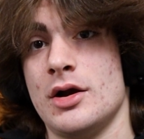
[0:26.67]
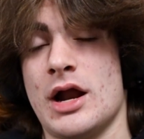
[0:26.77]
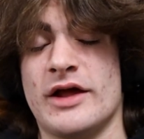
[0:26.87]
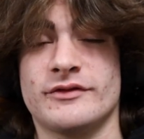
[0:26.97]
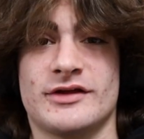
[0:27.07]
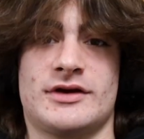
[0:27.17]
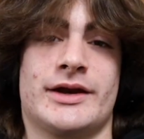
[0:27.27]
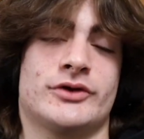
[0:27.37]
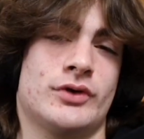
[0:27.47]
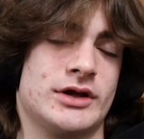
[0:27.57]
I think that's kind
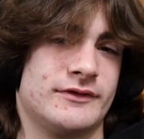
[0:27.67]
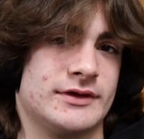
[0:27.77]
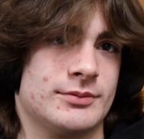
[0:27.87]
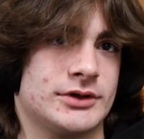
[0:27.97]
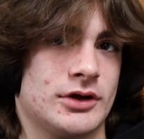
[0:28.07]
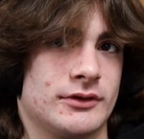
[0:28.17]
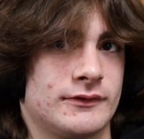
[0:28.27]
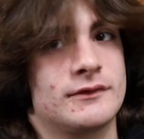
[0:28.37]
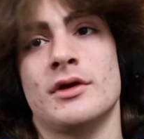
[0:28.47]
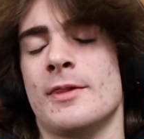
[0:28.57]
of crazy
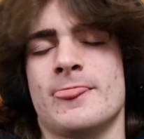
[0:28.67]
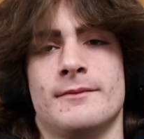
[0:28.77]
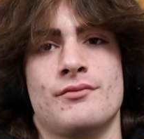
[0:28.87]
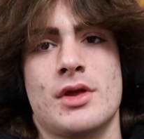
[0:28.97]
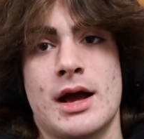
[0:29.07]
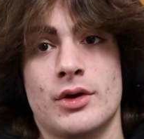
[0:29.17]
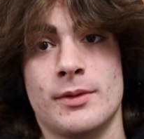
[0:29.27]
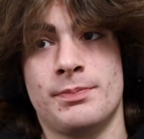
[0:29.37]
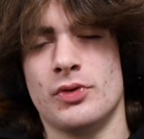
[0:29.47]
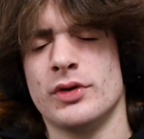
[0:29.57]
because how to
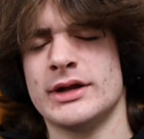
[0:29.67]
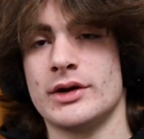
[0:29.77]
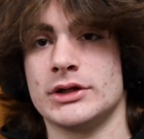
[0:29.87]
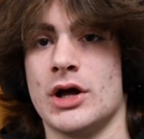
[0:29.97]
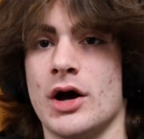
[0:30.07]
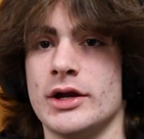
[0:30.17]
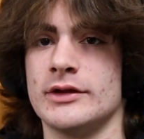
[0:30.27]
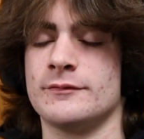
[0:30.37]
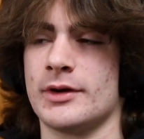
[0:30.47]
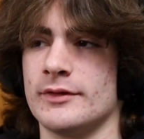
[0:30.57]
bulk and how to cut
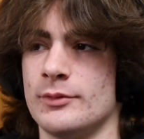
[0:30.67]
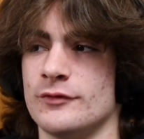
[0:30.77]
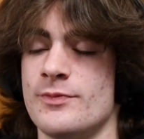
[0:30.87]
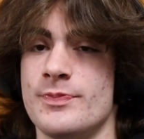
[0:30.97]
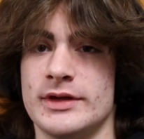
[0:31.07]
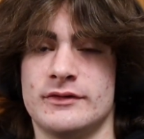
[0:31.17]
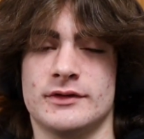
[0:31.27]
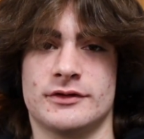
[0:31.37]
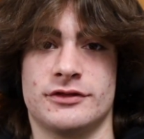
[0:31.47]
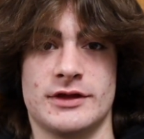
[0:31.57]
is probably the most
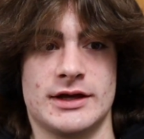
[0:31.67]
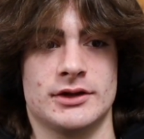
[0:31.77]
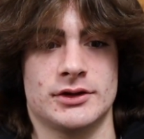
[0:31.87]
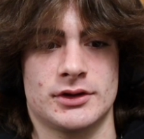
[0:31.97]
basic thing